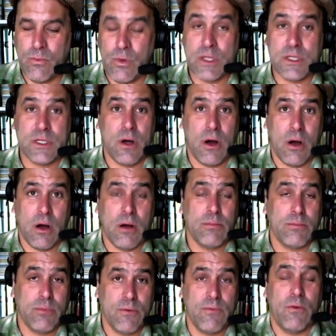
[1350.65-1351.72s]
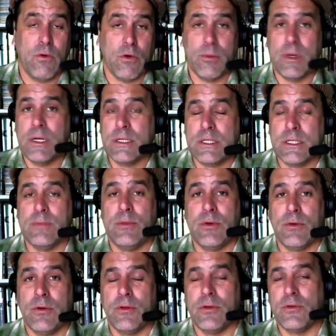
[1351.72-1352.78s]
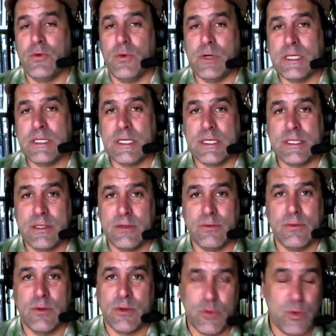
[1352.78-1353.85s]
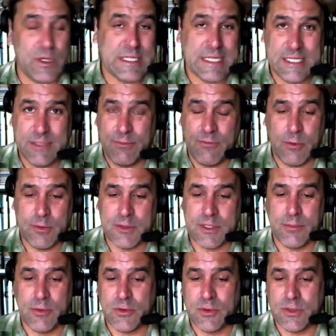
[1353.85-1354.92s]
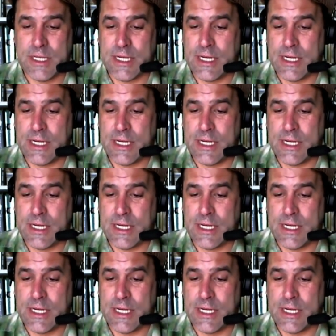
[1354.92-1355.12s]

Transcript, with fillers: which are performing similar to the 2060. The 2060 is performing similar to a